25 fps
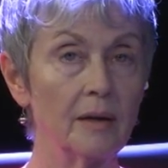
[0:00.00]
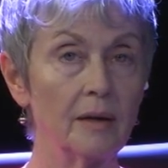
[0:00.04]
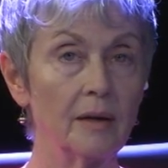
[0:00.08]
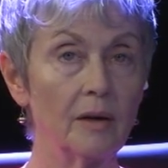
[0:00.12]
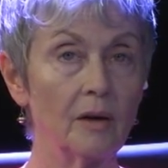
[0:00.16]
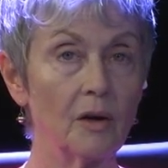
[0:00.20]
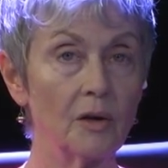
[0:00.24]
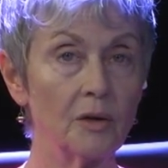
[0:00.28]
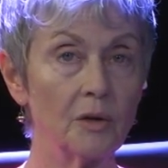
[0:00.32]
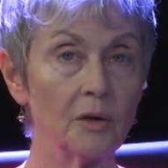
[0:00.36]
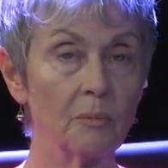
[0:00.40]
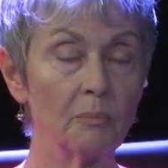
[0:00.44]

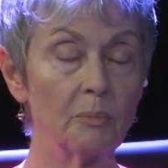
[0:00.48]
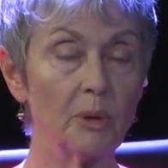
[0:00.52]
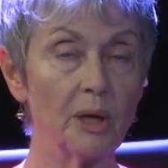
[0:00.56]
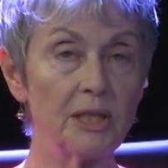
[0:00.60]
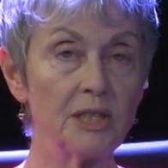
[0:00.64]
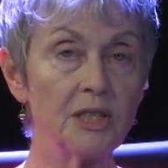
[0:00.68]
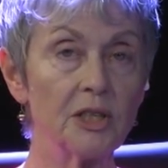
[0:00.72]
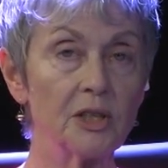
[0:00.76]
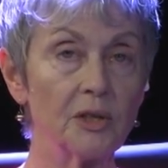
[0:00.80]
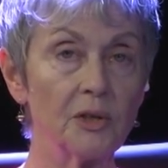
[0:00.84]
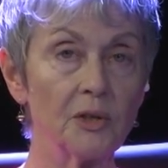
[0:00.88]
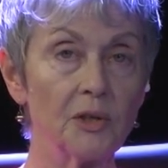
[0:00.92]
on her
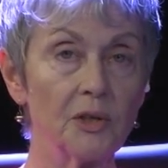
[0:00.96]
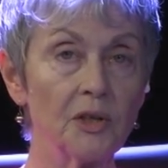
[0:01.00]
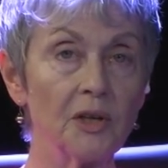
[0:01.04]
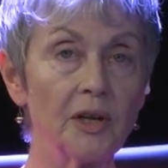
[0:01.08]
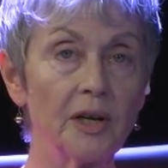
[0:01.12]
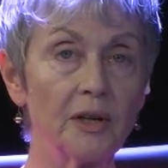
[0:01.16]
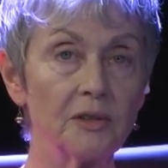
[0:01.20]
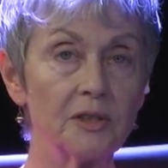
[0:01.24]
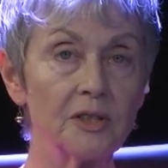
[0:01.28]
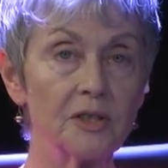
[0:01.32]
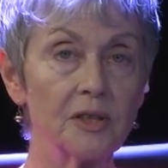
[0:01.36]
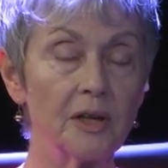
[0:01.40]
bicycle
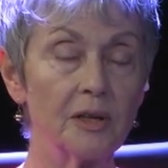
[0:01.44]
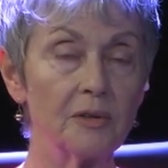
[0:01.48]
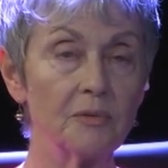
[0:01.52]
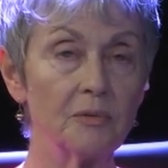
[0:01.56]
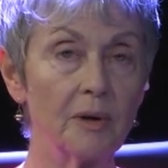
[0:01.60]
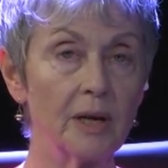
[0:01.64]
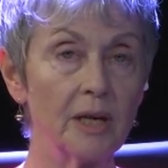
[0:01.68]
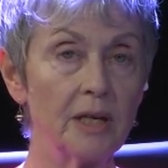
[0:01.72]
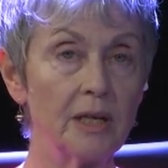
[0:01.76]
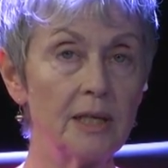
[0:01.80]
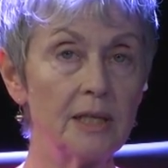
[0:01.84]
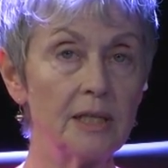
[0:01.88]
outside
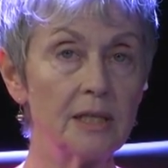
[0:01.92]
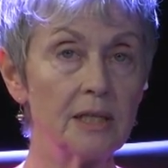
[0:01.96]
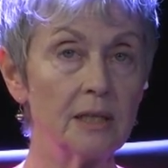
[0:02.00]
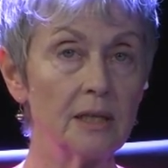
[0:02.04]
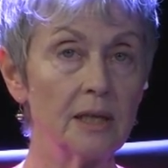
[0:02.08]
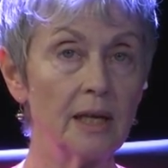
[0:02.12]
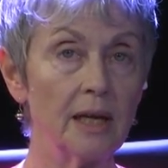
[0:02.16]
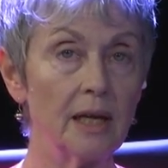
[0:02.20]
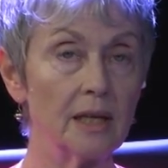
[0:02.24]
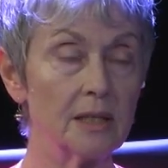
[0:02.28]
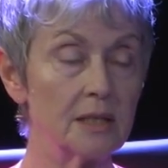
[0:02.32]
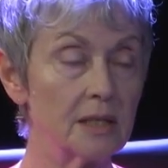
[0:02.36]
Rennie's
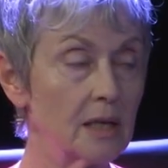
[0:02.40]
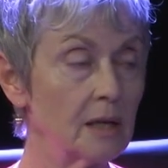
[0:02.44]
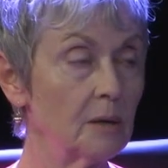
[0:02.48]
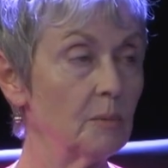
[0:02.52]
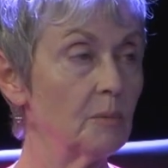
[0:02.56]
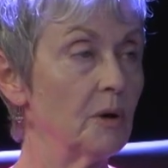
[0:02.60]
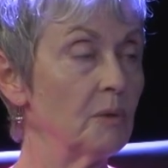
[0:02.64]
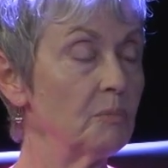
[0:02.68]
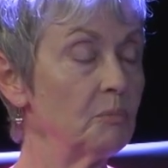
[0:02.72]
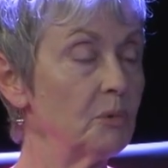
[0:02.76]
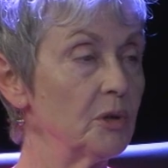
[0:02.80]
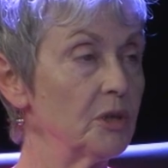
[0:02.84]
has come
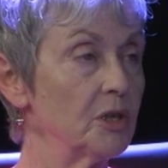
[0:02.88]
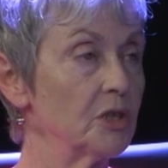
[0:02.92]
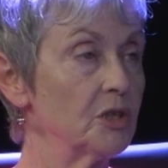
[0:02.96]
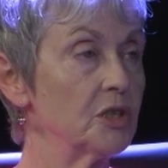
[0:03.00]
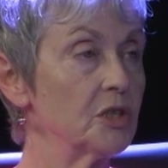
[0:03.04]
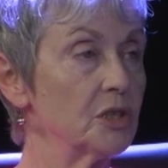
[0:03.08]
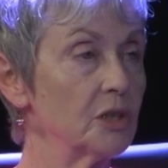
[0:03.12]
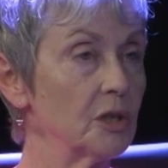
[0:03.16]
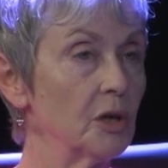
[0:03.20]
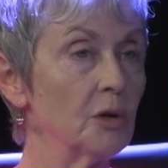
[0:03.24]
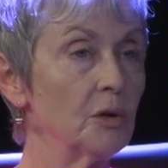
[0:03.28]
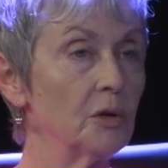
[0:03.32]
up with a
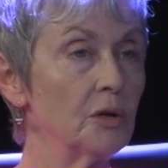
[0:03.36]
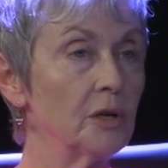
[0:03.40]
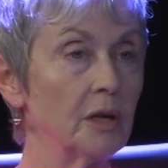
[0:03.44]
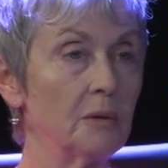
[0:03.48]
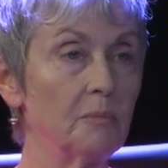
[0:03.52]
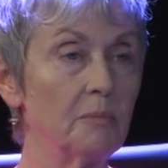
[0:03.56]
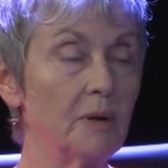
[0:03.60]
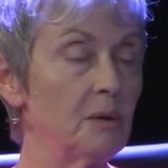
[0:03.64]
slogan.